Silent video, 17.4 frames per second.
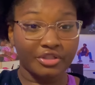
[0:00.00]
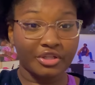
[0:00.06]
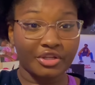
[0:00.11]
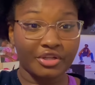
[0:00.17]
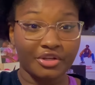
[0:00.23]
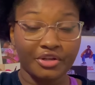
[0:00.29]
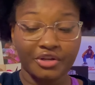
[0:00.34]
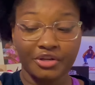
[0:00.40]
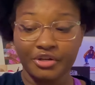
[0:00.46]

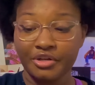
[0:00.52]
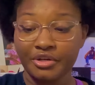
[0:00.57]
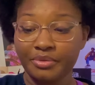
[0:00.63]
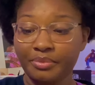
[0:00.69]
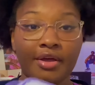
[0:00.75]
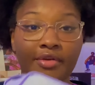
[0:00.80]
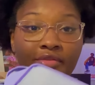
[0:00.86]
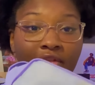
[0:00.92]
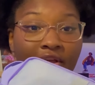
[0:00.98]
here.
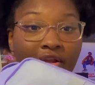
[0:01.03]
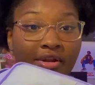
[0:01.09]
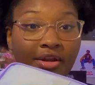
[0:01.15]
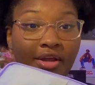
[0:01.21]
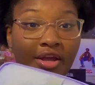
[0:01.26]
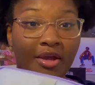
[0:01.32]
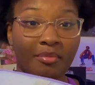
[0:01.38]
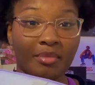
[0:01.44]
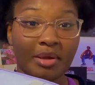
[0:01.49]
And then
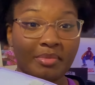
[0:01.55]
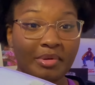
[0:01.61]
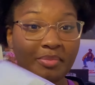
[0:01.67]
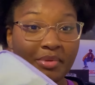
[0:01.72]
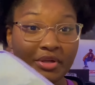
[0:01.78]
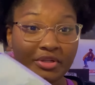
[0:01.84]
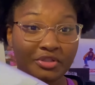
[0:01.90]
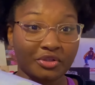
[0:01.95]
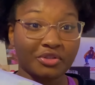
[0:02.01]
like maybe
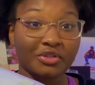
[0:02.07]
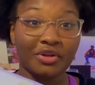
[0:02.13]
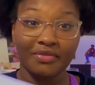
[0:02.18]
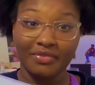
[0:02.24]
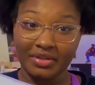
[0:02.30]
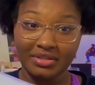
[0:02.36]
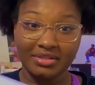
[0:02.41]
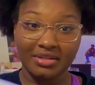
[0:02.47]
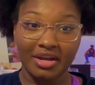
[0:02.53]
pencils on
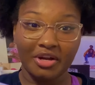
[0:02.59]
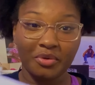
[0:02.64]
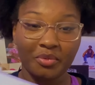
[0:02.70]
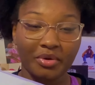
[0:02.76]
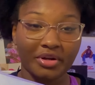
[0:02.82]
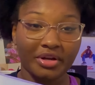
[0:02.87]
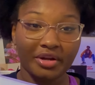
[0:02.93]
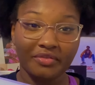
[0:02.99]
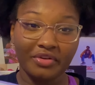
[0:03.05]
this side or
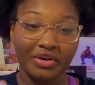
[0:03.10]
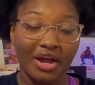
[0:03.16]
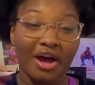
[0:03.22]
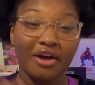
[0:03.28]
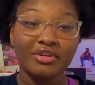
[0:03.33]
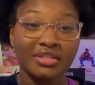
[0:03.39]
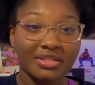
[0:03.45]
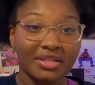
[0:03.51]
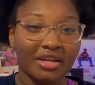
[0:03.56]
whatever. I'll
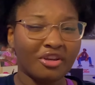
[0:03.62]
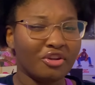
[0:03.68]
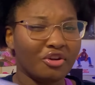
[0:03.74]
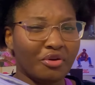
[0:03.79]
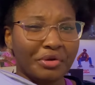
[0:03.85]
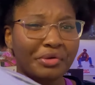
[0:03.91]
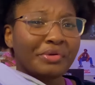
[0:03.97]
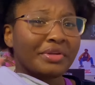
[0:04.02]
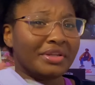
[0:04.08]
just like,
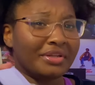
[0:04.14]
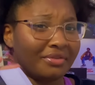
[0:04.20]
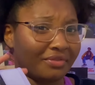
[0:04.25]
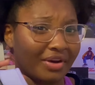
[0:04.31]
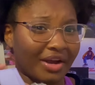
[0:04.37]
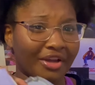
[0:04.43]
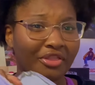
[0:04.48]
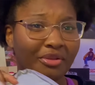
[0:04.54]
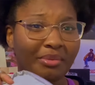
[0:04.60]
equally
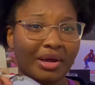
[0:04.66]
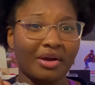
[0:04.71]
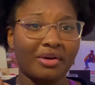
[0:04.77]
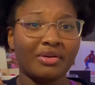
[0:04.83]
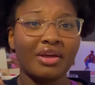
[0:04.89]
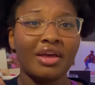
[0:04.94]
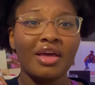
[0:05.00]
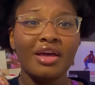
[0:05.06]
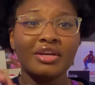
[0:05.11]
divide them out
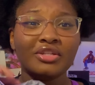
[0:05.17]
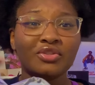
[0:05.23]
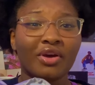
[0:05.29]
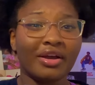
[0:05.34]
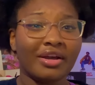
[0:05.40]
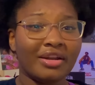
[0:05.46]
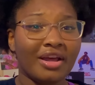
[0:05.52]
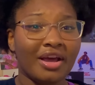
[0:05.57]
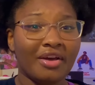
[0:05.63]
so I
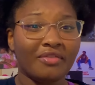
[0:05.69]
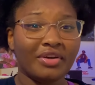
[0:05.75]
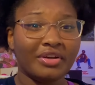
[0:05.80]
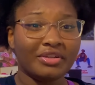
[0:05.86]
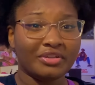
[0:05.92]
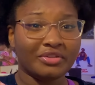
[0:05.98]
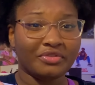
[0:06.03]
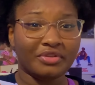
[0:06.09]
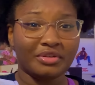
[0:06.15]
can have like
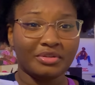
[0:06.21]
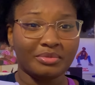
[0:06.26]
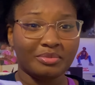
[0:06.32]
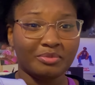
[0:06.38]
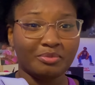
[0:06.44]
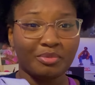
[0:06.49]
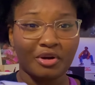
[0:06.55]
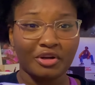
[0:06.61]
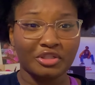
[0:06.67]
different
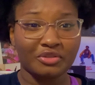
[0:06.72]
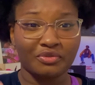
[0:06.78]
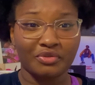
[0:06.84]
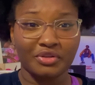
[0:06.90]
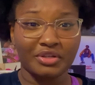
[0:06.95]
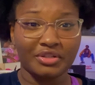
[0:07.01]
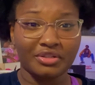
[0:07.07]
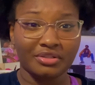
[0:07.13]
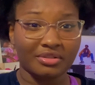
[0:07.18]
parts for
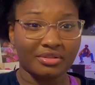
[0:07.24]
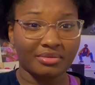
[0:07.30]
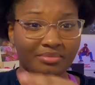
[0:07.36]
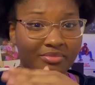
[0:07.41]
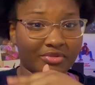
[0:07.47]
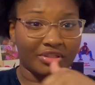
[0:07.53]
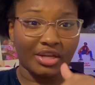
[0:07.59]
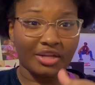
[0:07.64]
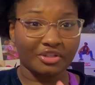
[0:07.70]
each
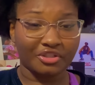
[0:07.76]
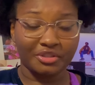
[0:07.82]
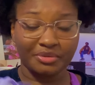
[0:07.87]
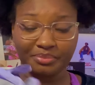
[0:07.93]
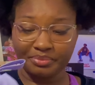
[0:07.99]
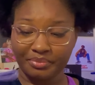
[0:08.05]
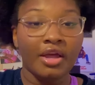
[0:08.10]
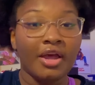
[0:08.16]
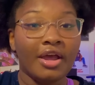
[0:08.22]
section.
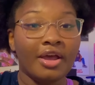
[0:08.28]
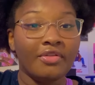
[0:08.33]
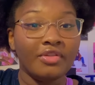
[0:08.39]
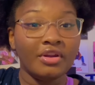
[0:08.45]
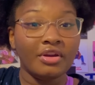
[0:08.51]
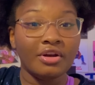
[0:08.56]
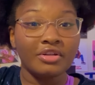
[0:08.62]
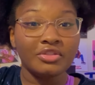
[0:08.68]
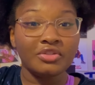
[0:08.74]
And then
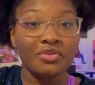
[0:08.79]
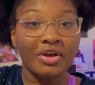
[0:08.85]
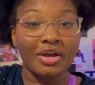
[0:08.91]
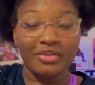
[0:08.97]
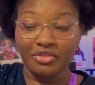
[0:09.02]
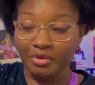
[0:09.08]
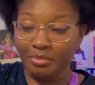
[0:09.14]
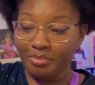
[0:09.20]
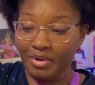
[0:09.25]
also at
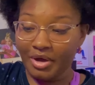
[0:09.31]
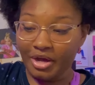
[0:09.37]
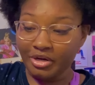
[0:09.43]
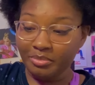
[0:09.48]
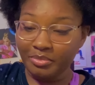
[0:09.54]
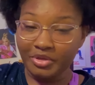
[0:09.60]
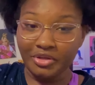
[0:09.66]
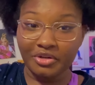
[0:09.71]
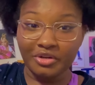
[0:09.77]
the
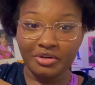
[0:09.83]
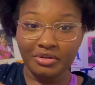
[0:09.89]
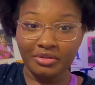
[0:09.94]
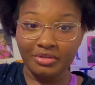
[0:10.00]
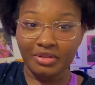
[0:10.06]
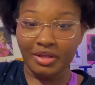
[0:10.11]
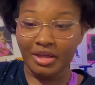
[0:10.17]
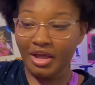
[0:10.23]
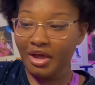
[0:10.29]
bottom here,
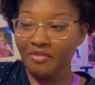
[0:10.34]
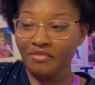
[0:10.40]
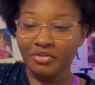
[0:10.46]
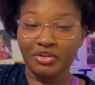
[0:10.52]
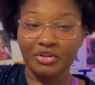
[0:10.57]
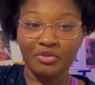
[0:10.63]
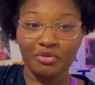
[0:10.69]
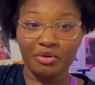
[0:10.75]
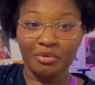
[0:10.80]
they have a
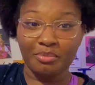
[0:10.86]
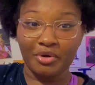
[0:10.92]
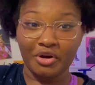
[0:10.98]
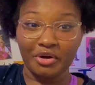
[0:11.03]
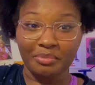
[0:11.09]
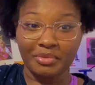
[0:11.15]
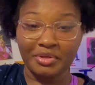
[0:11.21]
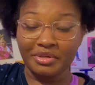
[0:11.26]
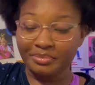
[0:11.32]
little
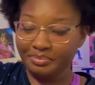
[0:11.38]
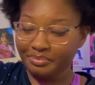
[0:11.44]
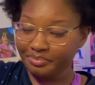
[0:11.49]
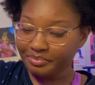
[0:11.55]
compartment.